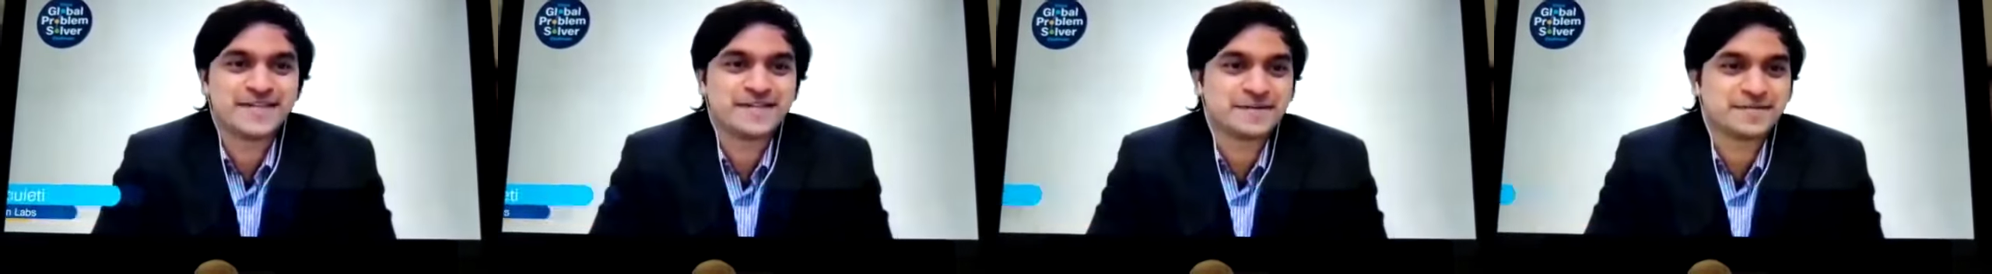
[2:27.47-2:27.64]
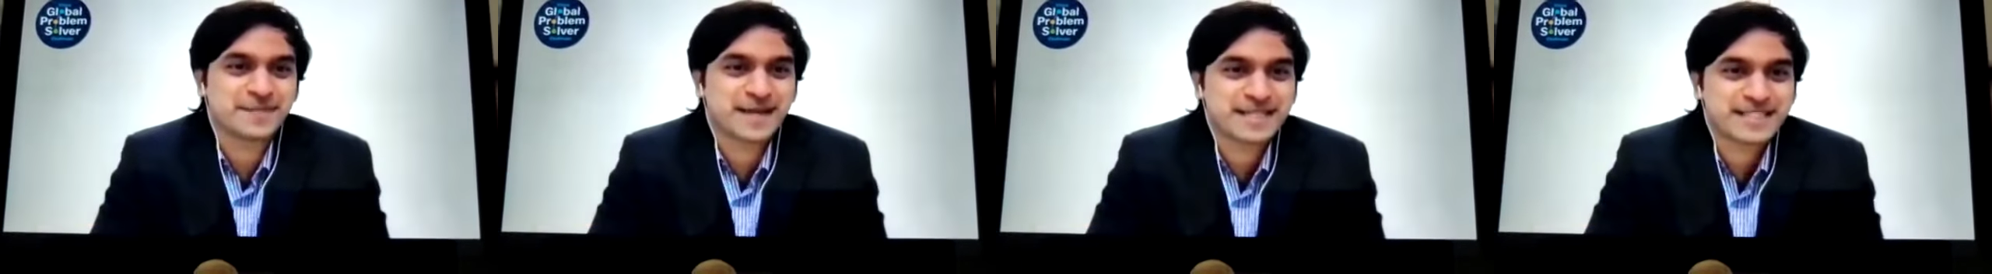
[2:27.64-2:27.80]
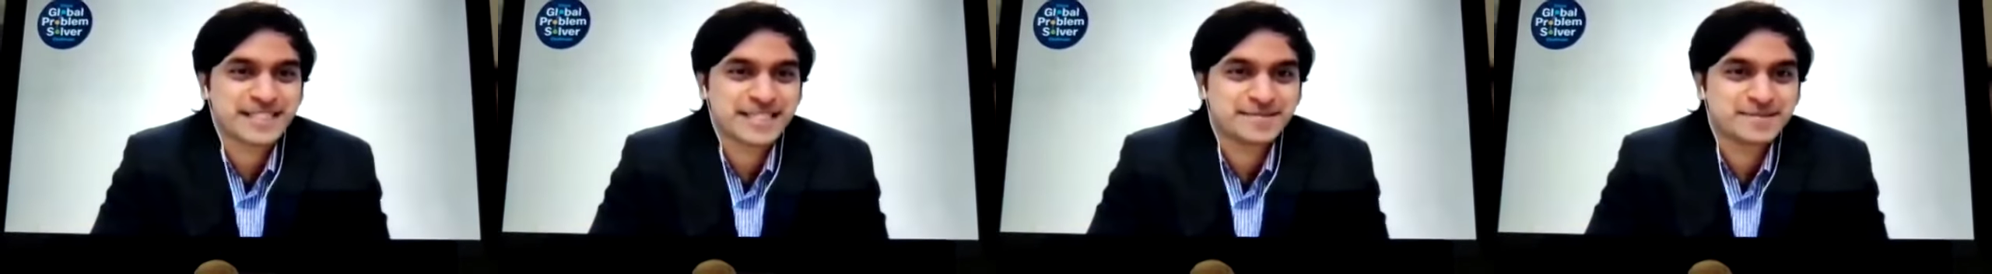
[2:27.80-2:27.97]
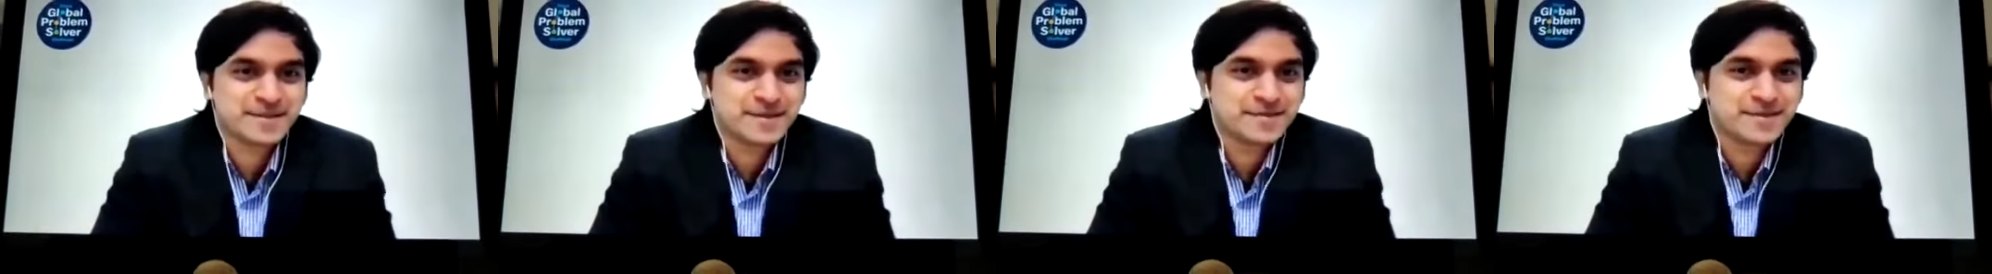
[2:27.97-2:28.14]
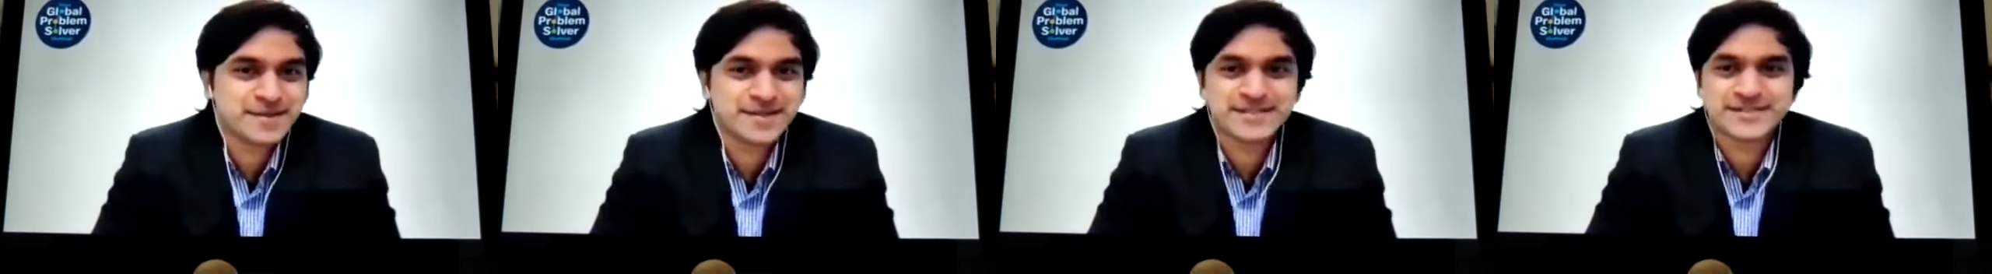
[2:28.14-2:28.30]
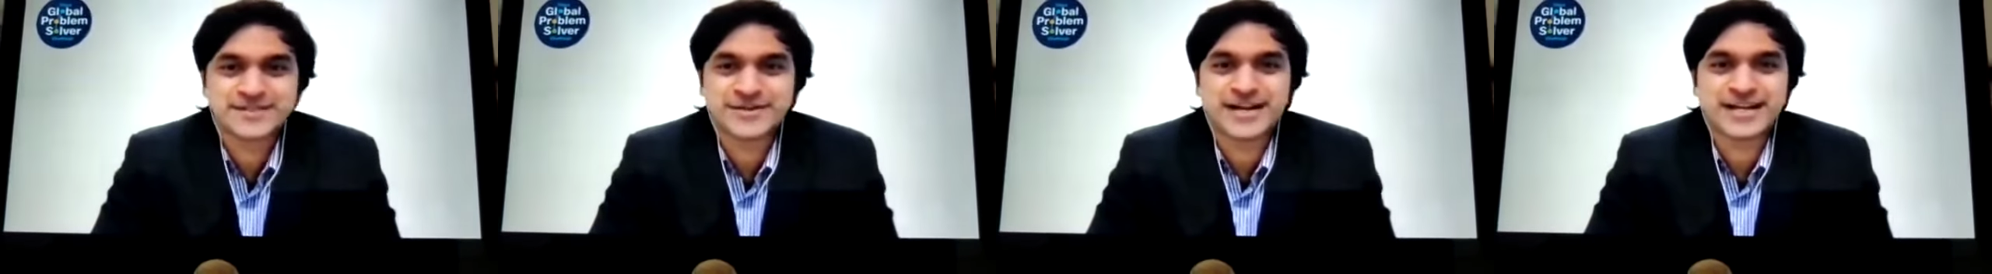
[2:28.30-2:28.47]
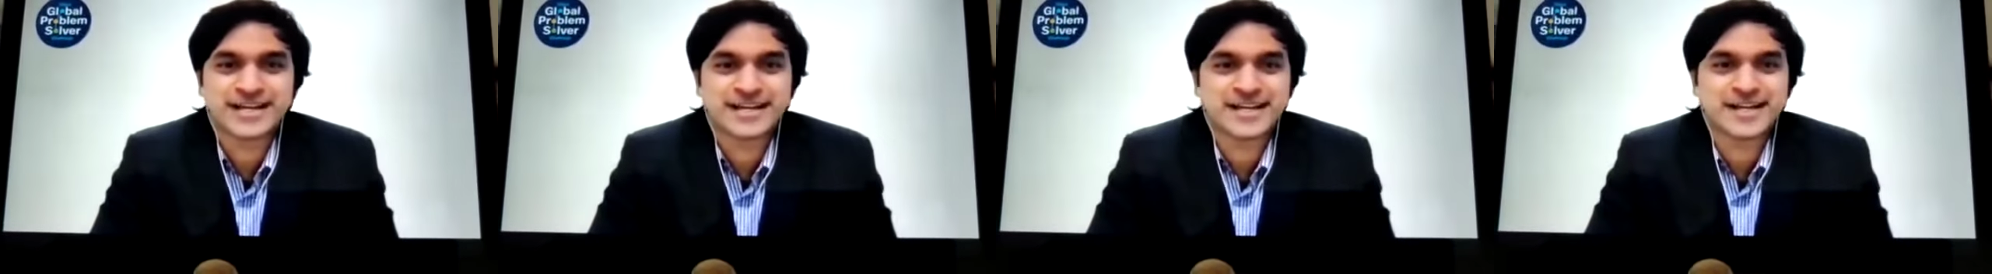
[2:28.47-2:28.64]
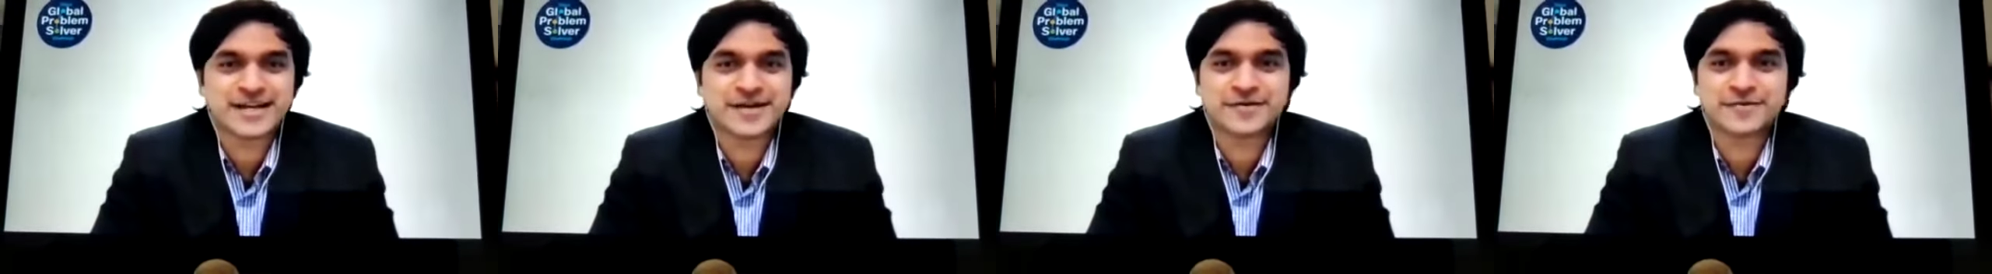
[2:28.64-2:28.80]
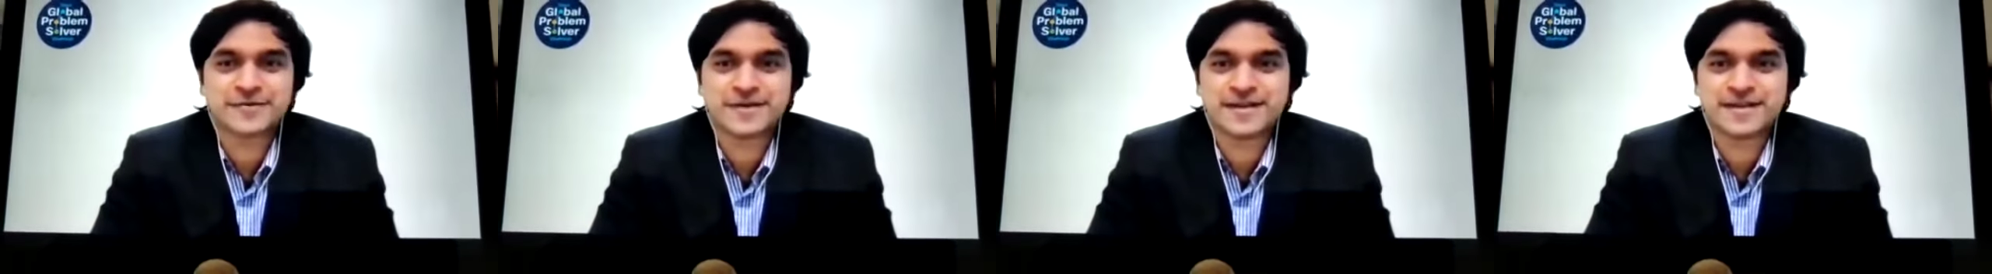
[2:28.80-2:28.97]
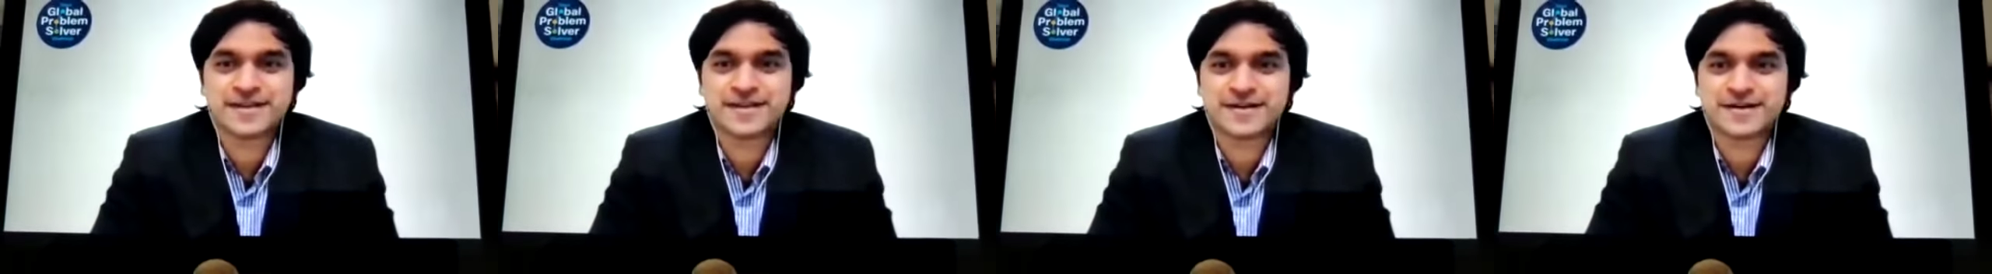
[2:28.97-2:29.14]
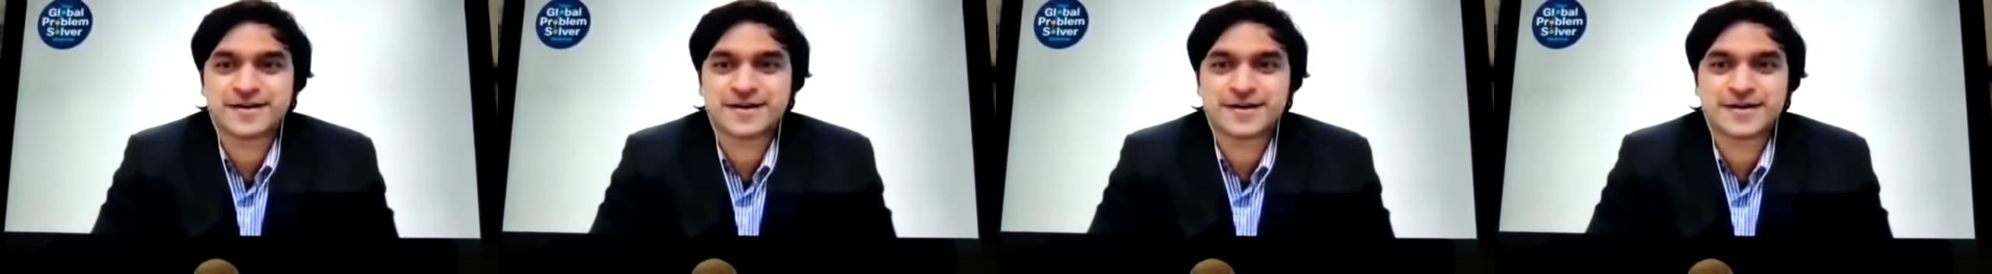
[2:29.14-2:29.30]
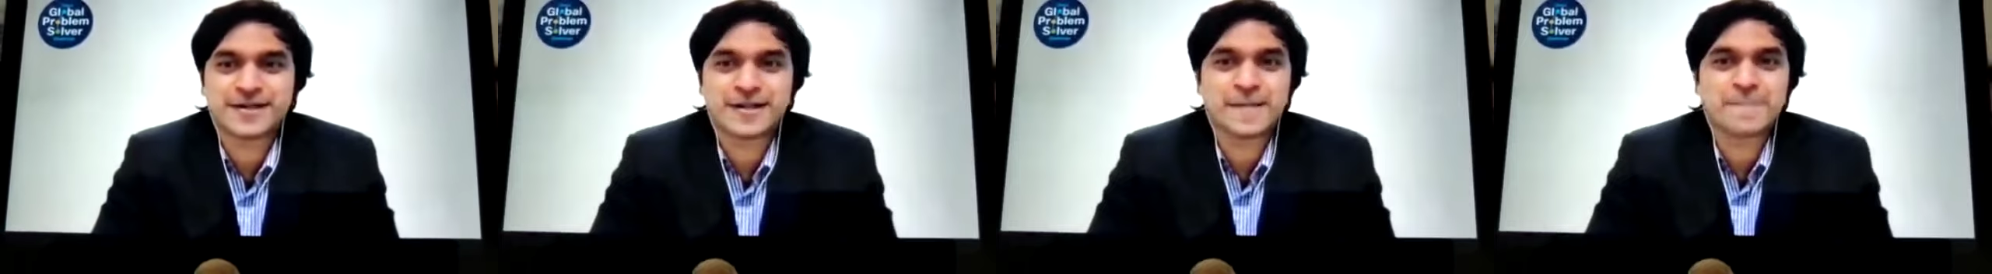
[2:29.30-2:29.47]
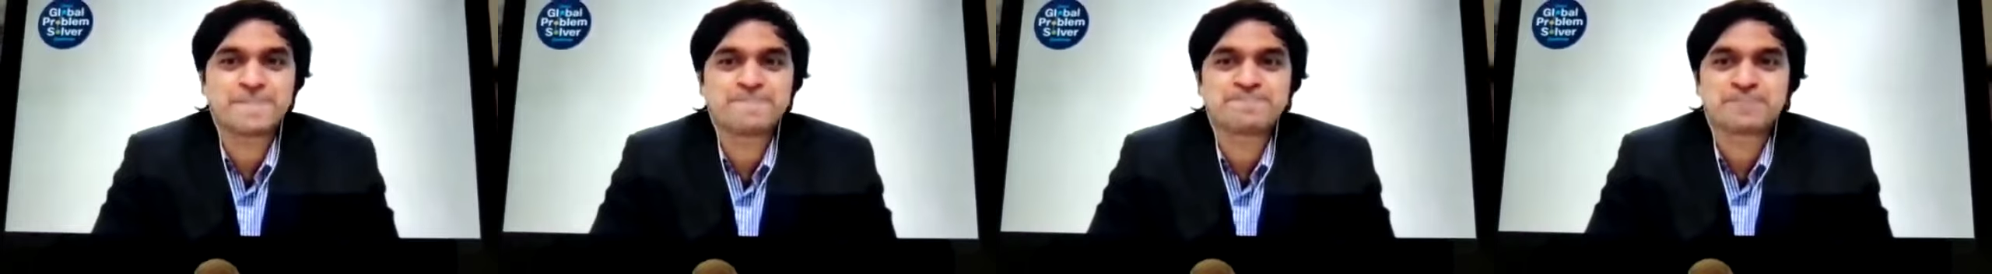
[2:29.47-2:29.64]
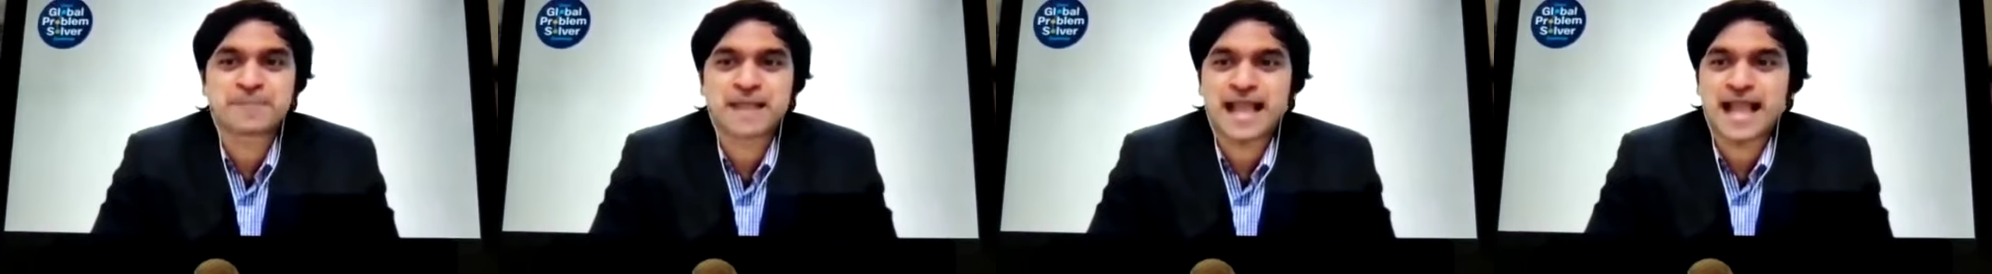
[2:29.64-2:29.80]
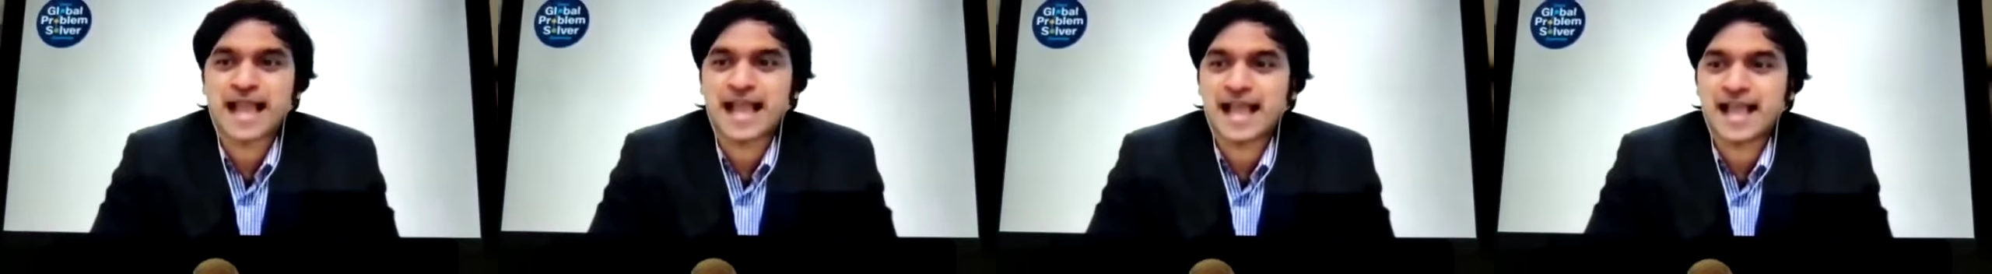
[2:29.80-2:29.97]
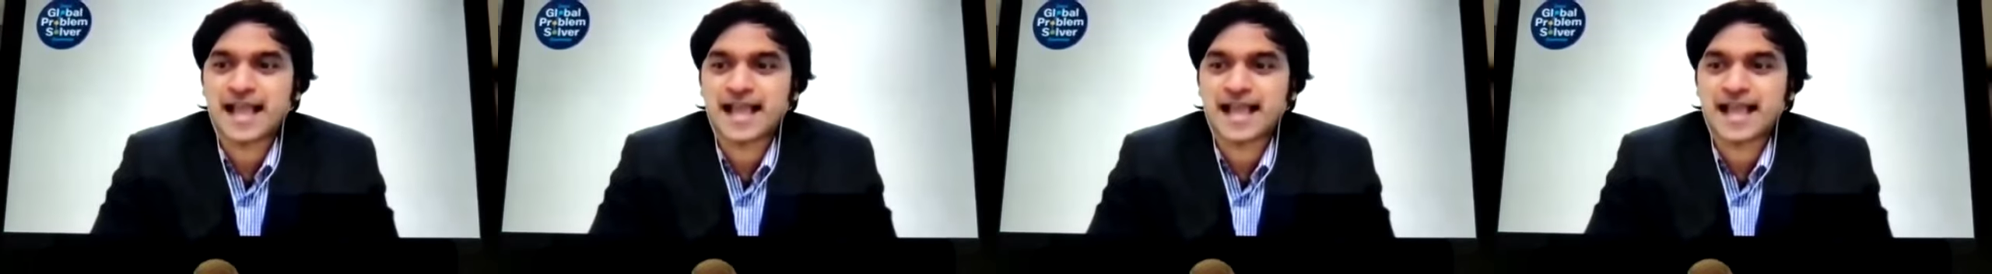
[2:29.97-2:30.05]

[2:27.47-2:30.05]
even my team members right now in the call.